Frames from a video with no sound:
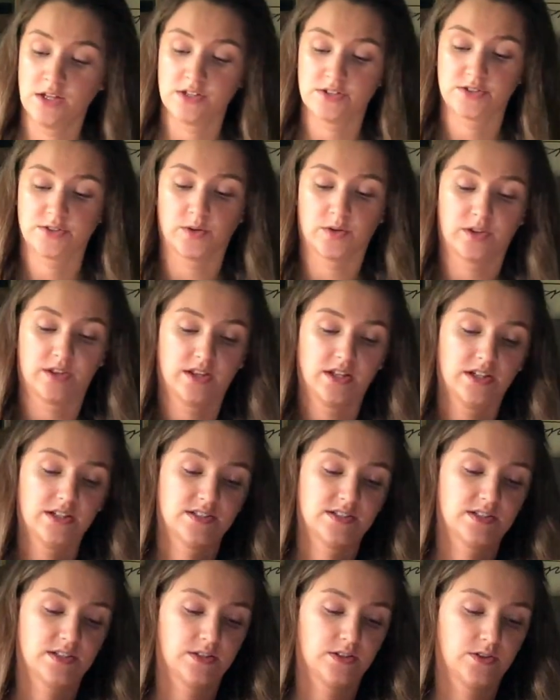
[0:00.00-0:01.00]
So
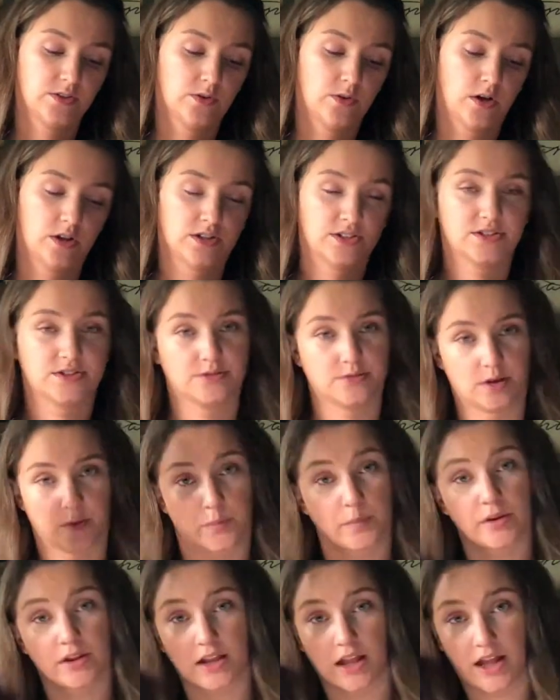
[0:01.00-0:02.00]
this you are to
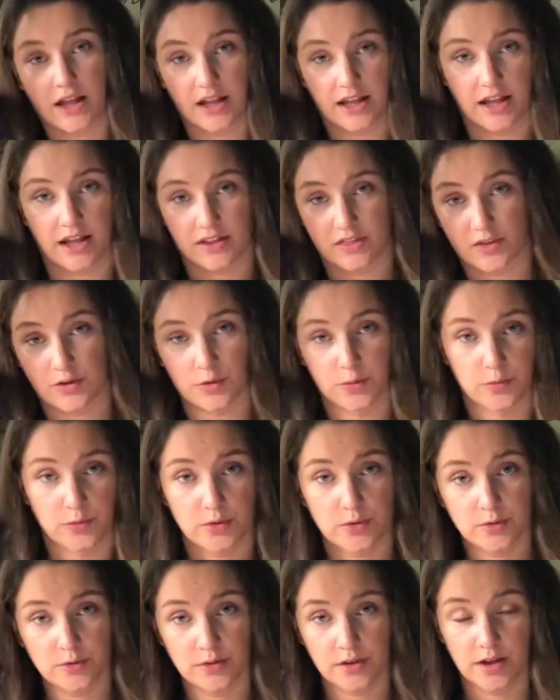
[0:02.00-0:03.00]
apply at the
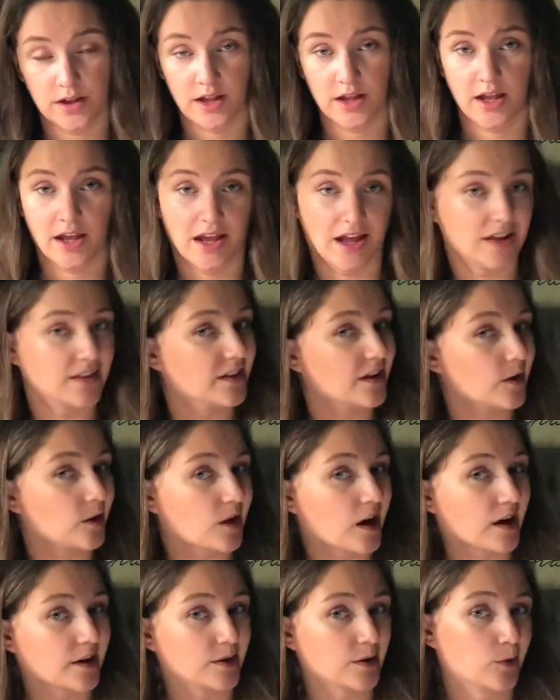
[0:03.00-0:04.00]
root and
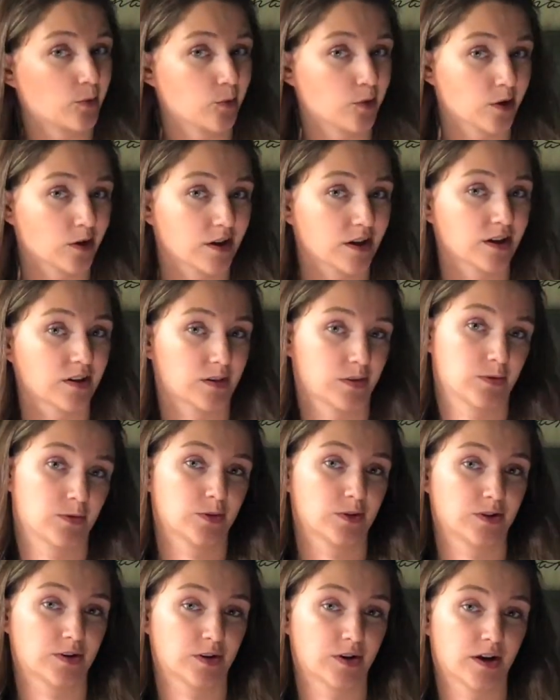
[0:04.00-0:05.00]
then kind of work it
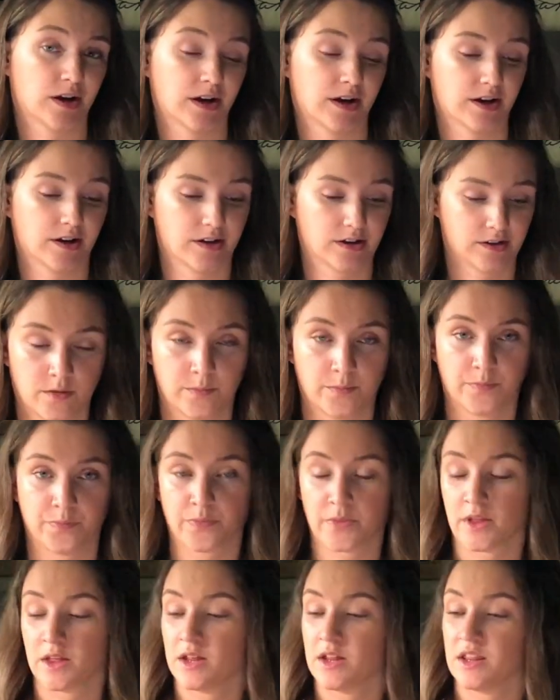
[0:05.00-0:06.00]
through your hair.
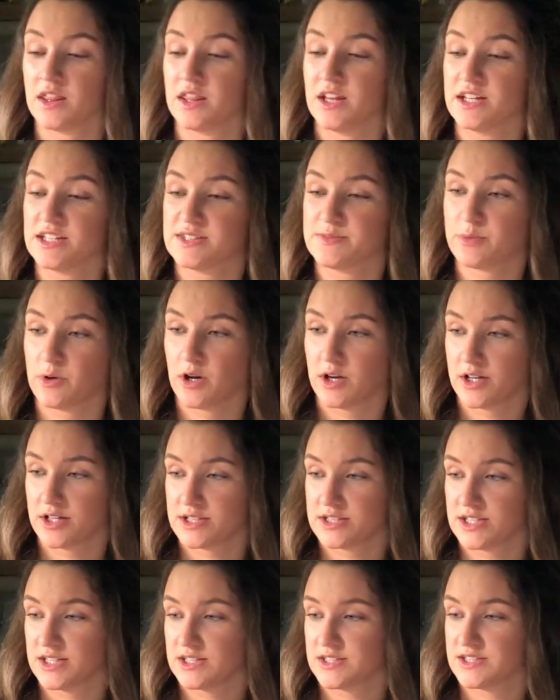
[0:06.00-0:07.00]
This
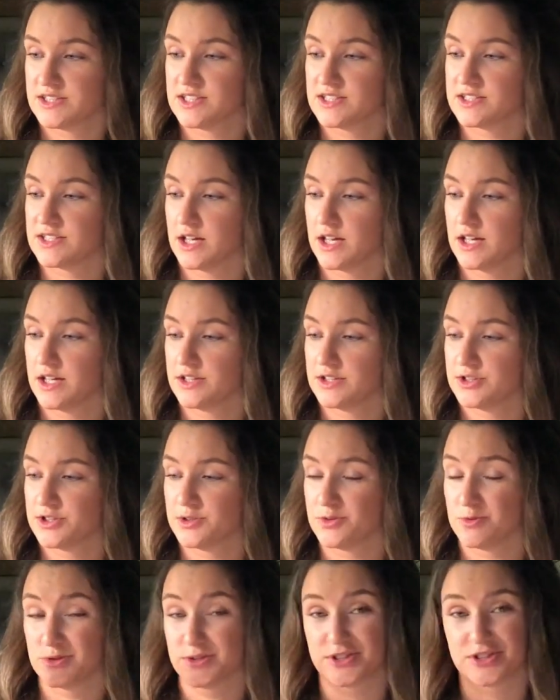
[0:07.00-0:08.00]
product is designed
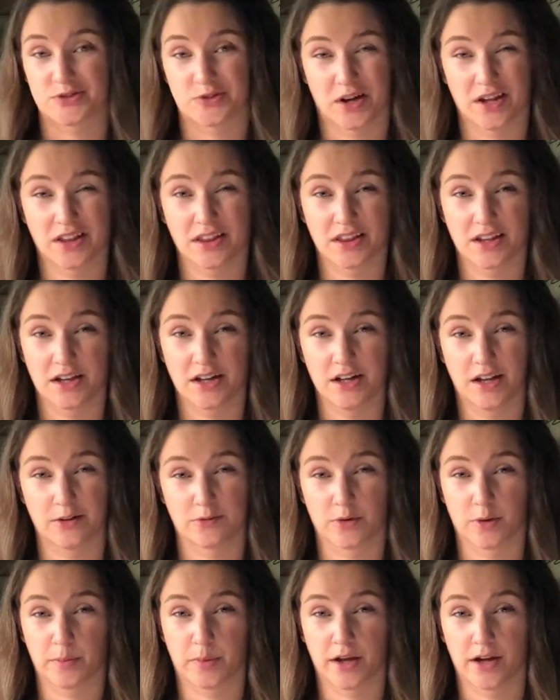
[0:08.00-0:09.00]
to strengthen and
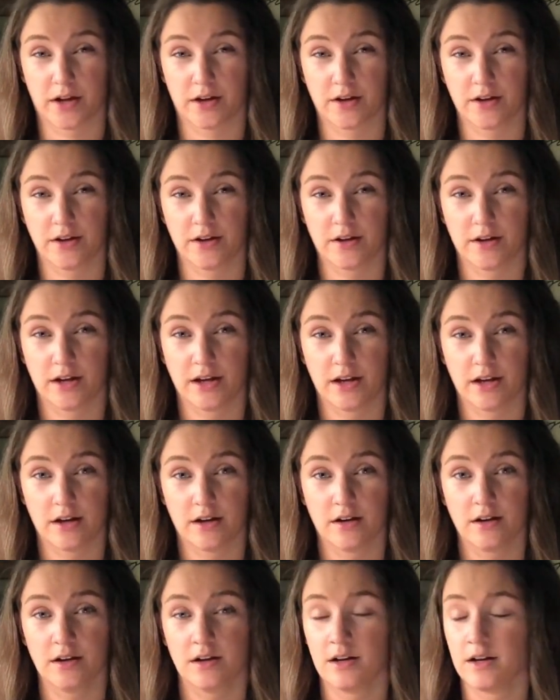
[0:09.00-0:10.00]
repair your
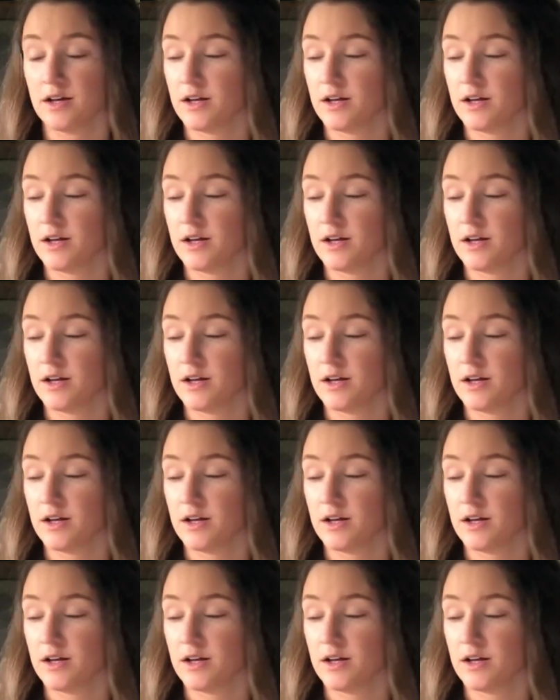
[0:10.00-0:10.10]
hair.